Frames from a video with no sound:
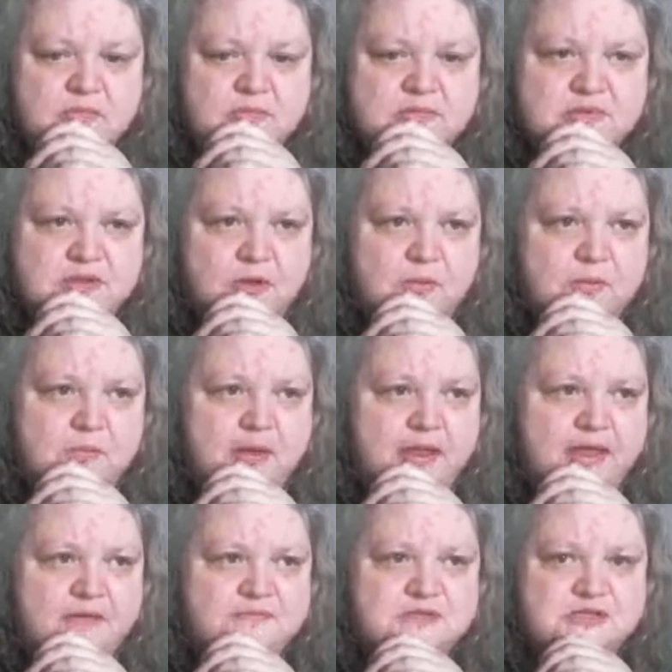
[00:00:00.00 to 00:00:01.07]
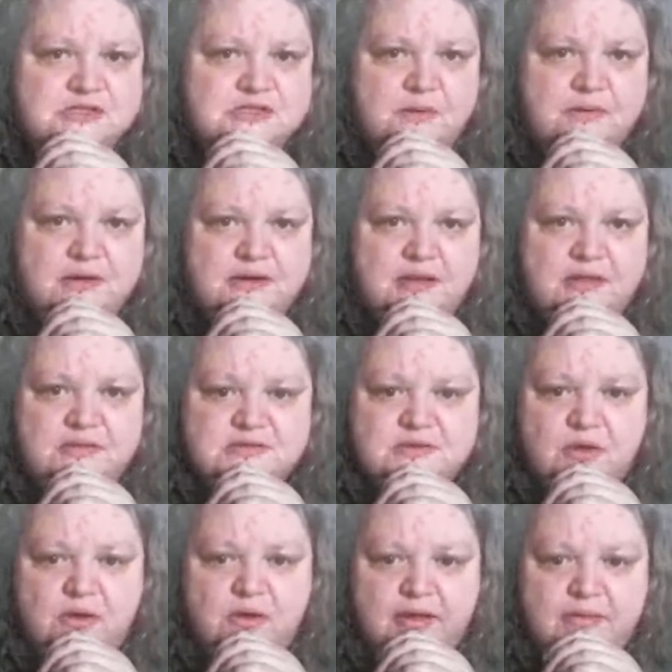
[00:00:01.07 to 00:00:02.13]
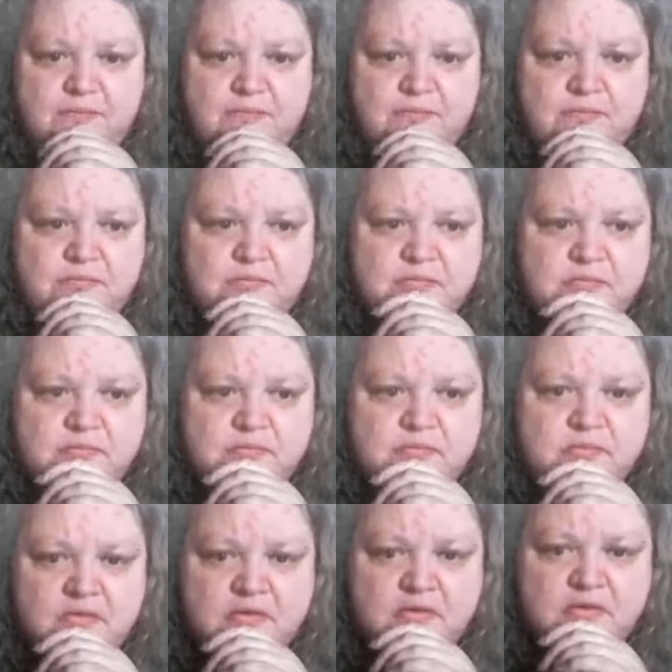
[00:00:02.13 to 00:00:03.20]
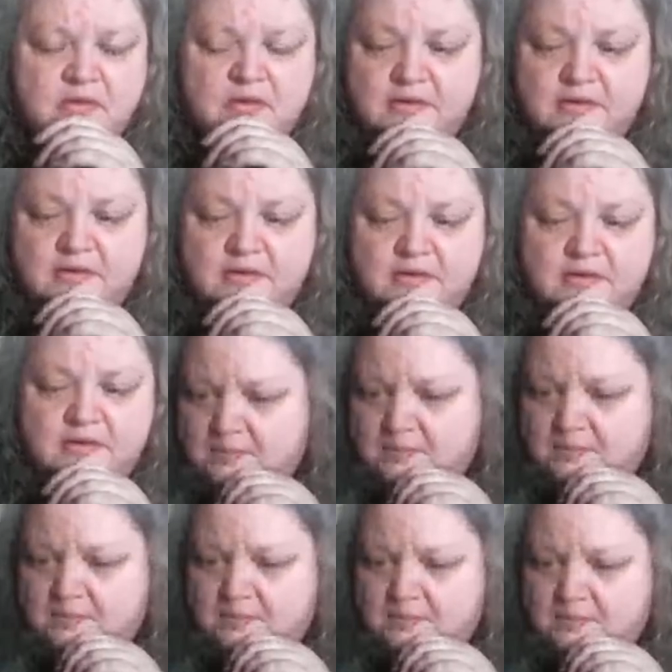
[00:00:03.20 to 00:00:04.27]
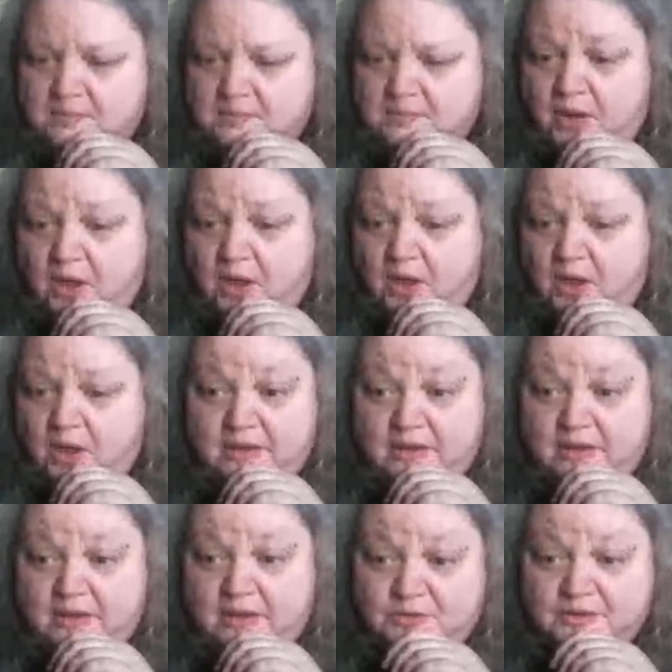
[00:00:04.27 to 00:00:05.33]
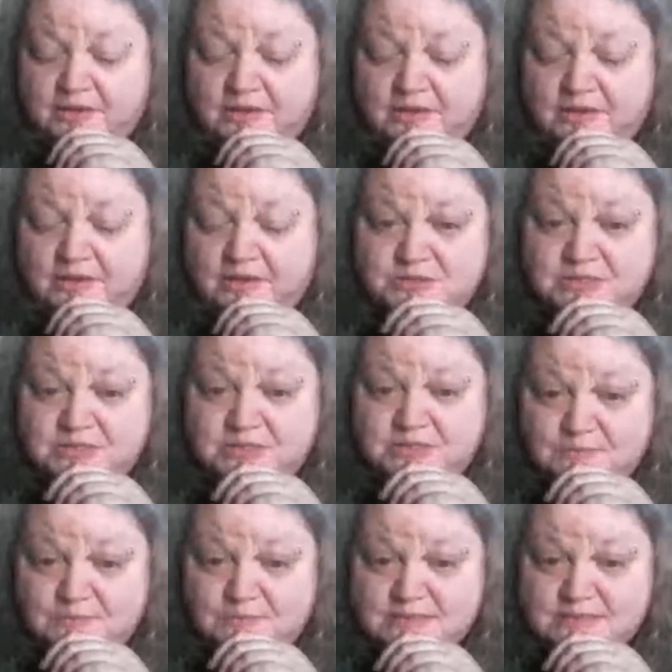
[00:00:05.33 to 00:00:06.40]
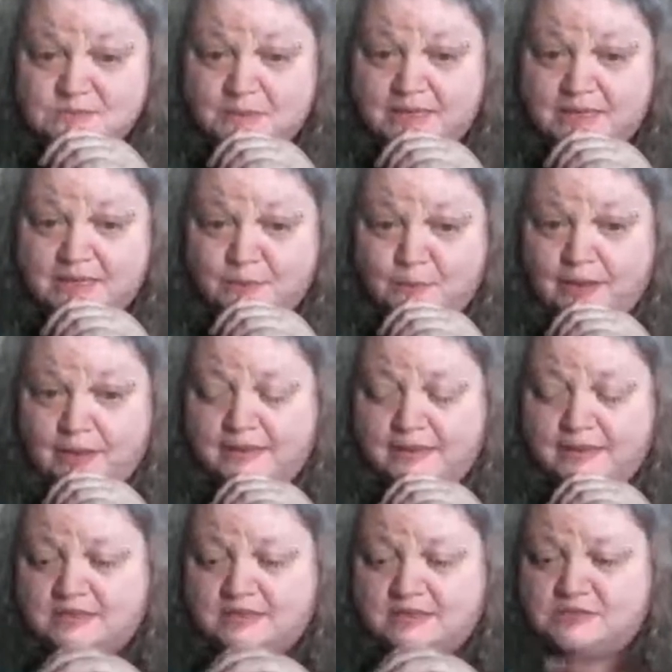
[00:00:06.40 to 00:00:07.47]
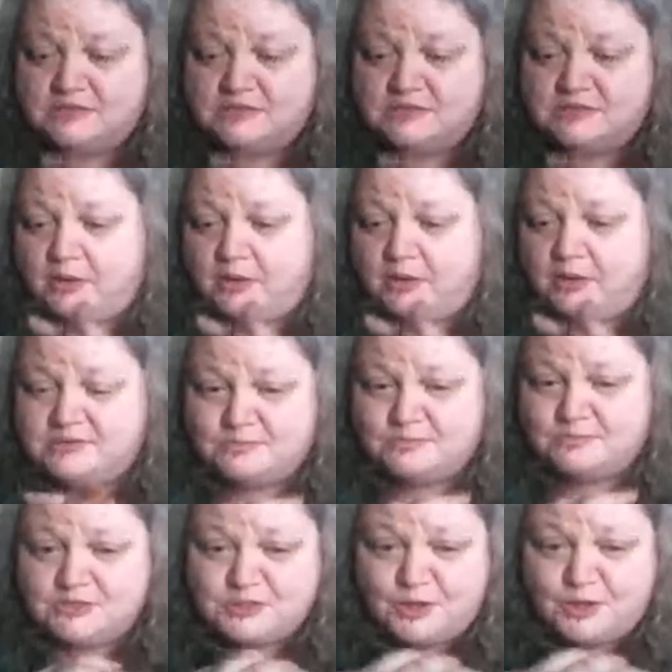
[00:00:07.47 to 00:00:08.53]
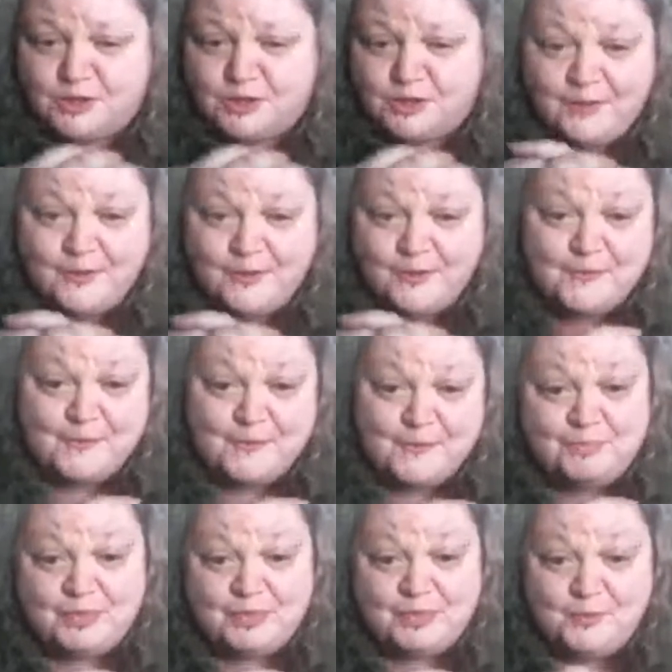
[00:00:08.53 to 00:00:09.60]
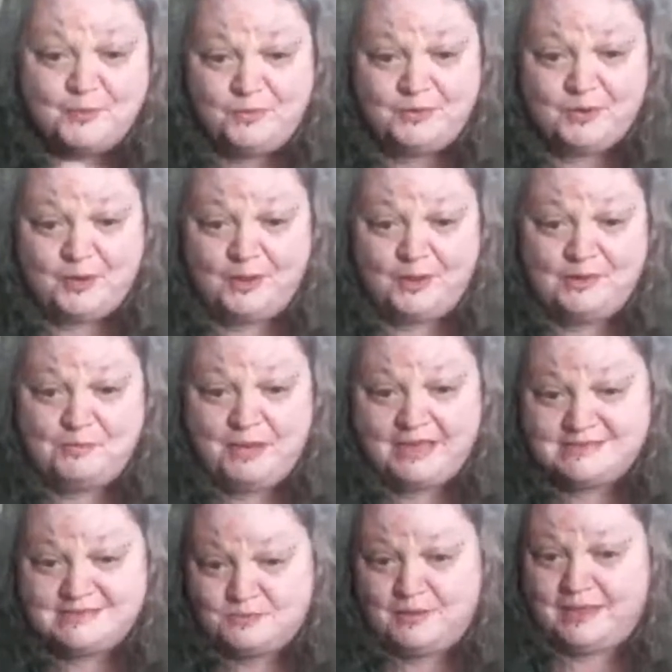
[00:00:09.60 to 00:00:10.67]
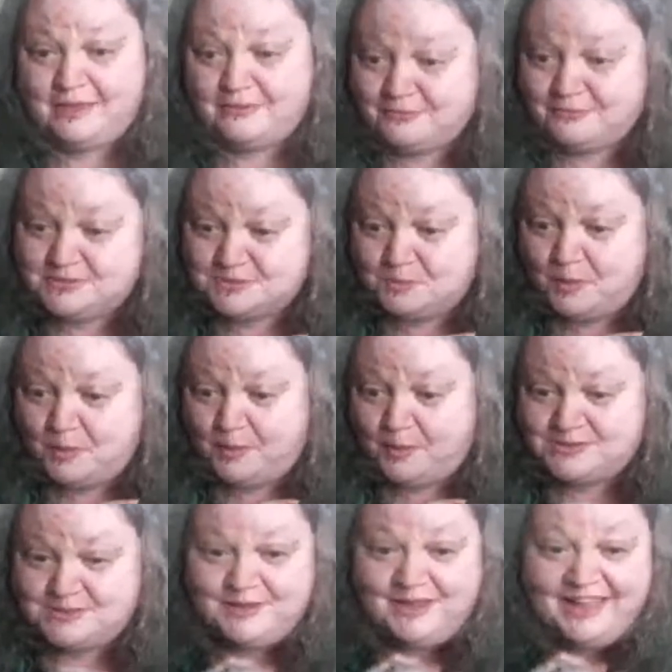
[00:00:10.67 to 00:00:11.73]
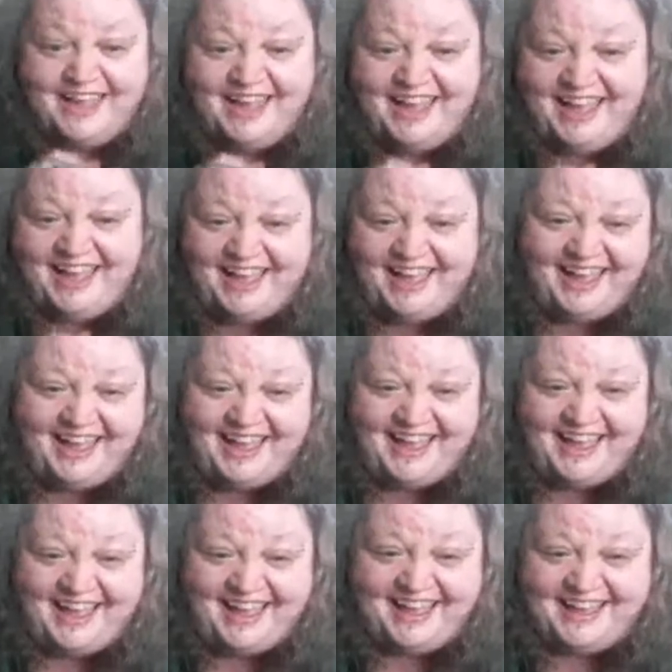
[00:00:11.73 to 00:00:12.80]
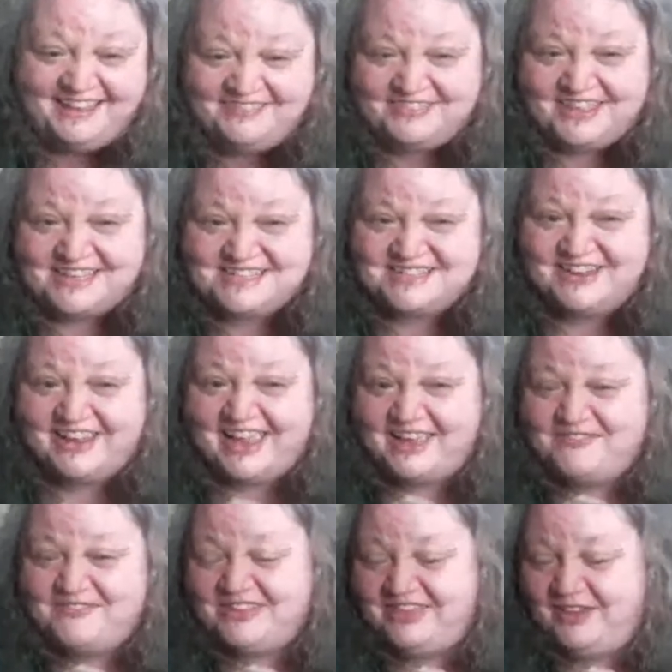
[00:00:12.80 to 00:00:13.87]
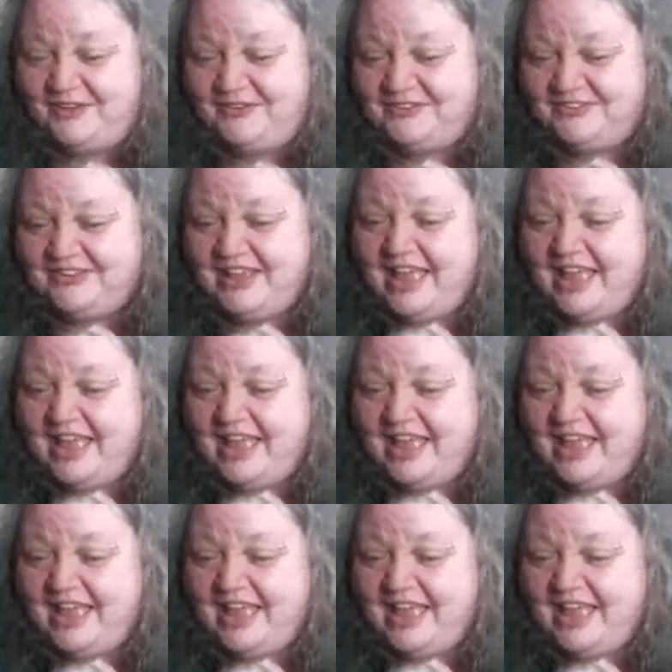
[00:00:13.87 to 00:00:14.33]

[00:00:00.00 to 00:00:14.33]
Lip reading: So we may have to show it another time because we're coming to the end. But I will have a look and I will share them next week, okay? Because I might use them to show what kind of pests we get from tomatoes, if that's okay with you.